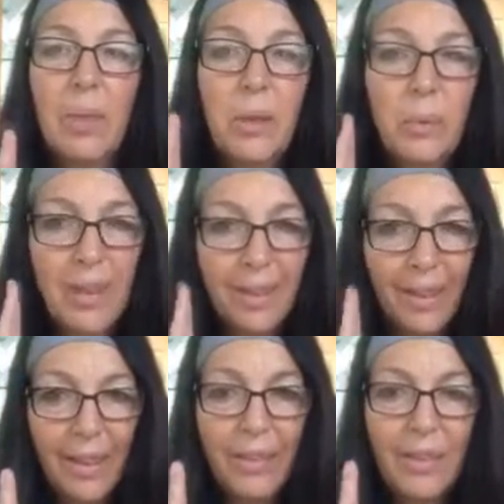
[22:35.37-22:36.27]
Between
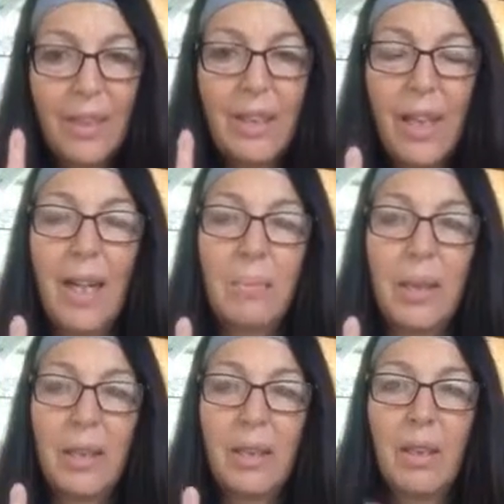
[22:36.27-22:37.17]
the EFT
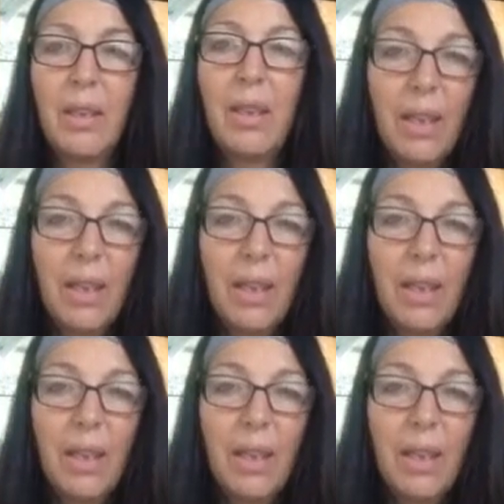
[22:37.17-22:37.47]
tapping